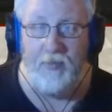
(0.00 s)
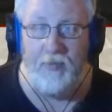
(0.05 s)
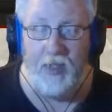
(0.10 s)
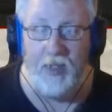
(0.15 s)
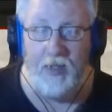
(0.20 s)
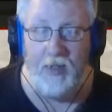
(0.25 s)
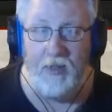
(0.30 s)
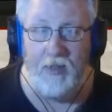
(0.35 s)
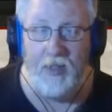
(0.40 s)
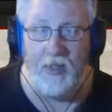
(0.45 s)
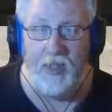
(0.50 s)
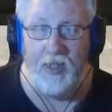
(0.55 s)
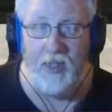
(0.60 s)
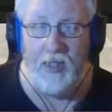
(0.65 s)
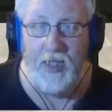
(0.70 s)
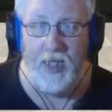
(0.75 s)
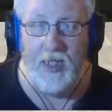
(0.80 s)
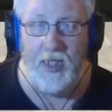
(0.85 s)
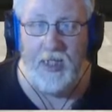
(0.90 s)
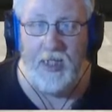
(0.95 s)
That
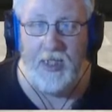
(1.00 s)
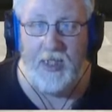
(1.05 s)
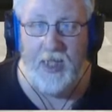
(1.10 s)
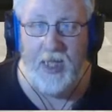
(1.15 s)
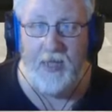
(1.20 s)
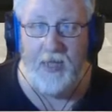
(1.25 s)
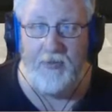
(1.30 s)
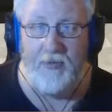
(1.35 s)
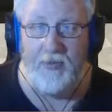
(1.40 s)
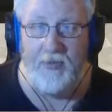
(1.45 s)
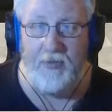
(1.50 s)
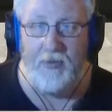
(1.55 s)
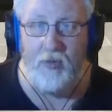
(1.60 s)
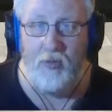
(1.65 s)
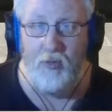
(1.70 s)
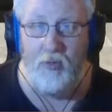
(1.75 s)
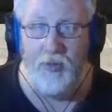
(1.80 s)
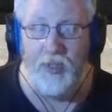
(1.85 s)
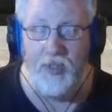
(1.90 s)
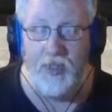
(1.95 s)
died a death.
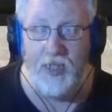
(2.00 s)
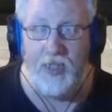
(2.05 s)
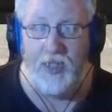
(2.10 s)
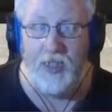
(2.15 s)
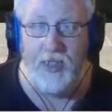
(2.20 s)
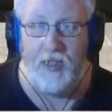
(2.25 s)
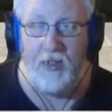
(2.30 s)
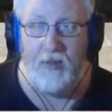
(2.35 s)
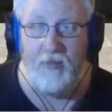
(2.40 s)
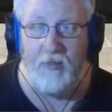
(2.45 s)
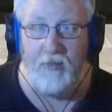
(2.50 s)
Nobody signed up,